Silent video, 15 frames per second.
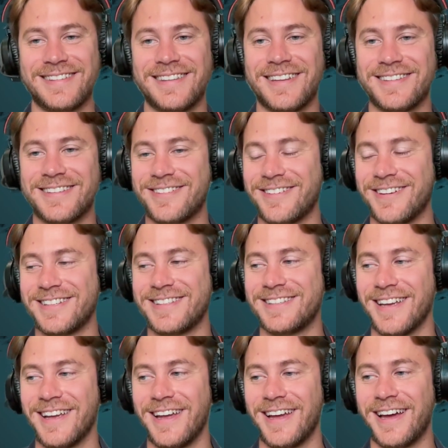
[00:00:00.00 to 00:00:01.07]
that's
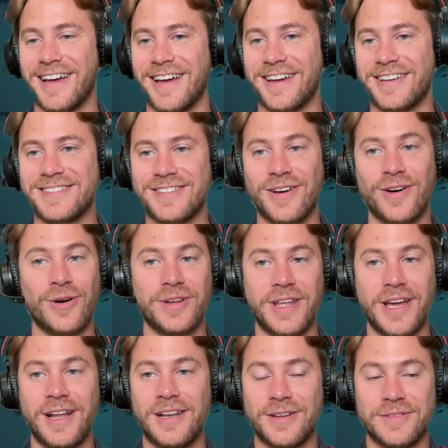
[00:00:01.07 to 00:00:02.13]
great. So yeah,